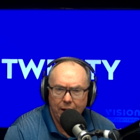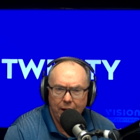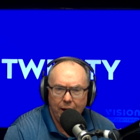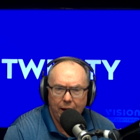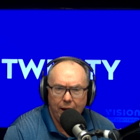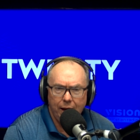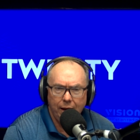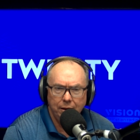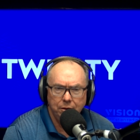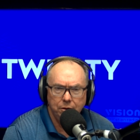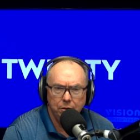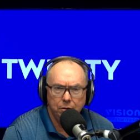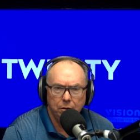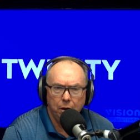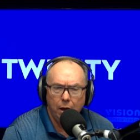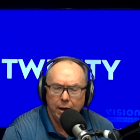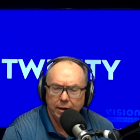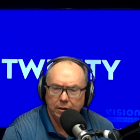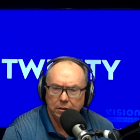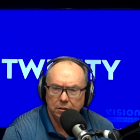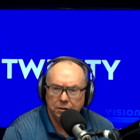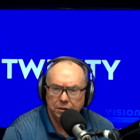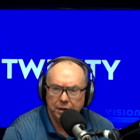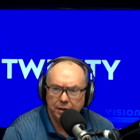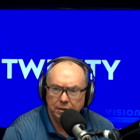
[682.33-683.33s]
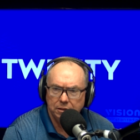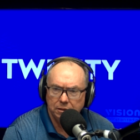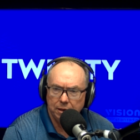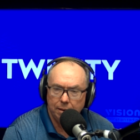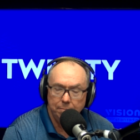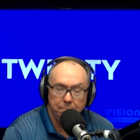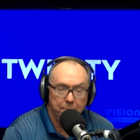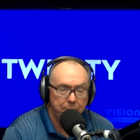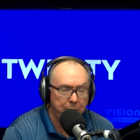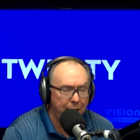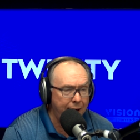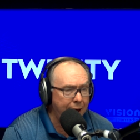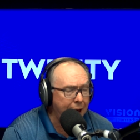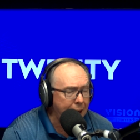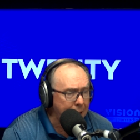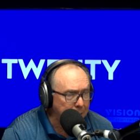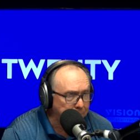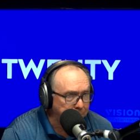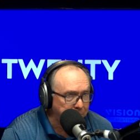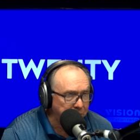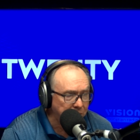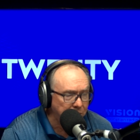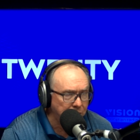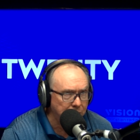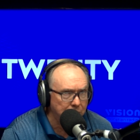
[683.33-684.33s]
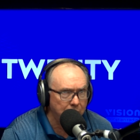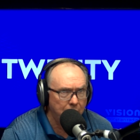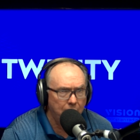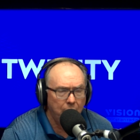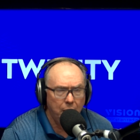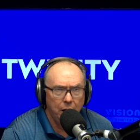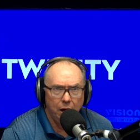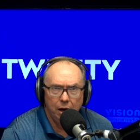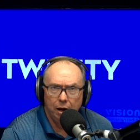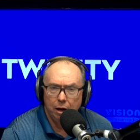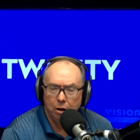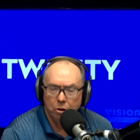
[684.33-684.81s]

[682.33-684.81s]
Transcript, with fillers: and you'd like to see some perhaps uh,